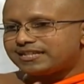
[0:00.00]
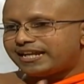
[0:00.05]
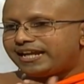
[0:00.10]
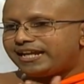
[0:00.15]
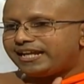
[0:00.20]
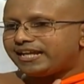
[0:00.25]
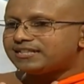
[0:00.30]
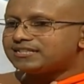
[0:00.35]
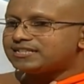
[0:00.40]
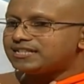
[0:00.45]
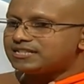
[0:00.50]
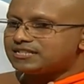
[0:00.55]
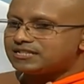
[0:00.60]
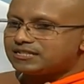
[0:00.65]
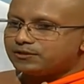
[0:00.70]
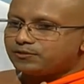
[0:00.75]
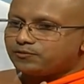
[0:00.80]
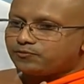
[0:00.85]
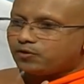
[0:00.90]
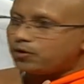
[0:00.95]
can exist
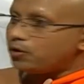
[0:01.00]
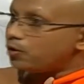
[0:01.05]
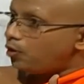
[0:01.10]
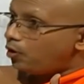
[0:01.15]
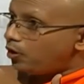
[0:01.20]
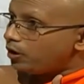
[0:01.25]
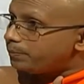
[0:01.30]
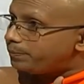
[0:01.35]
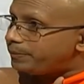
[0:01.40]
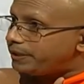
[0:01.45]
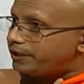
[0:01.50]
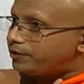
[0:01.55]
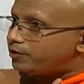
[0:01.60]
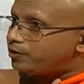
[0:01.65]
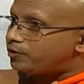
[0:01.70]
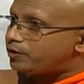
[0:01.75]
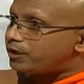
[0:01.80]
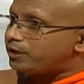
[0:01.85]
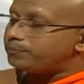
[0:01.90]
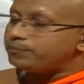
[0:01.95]
for a longer period
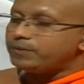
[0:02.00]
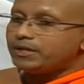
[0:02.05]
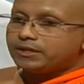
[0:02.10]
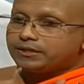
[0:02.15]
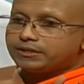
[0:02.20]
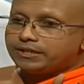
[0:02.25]
of time.